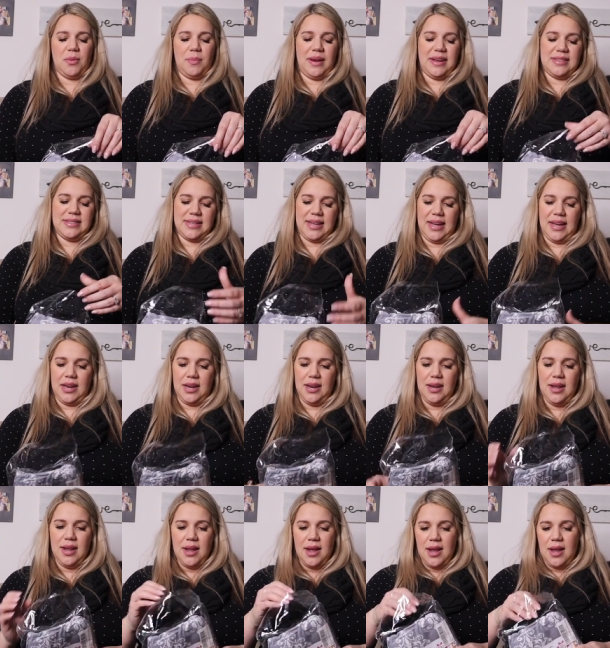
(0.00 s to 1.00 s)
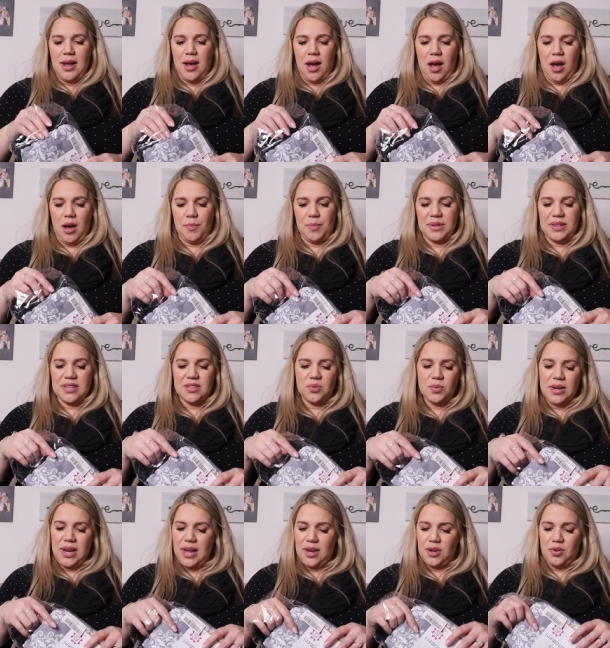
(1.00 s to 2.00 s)
on my skin. Um, but this
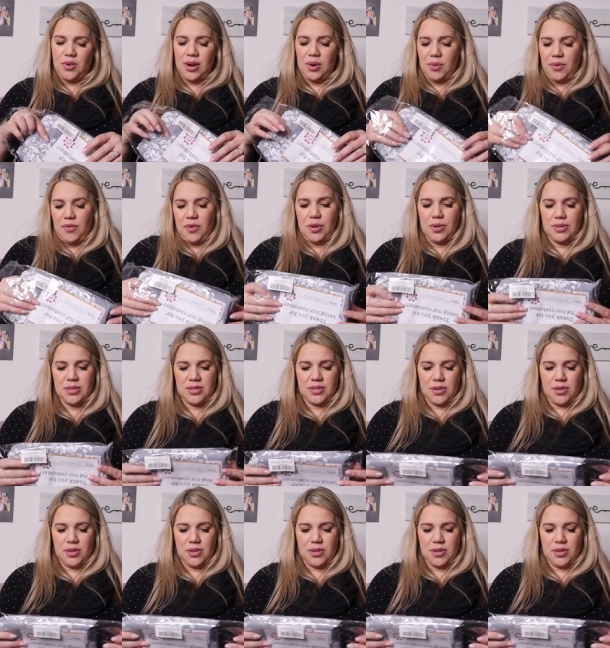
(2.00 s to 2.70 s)
one had great reviews.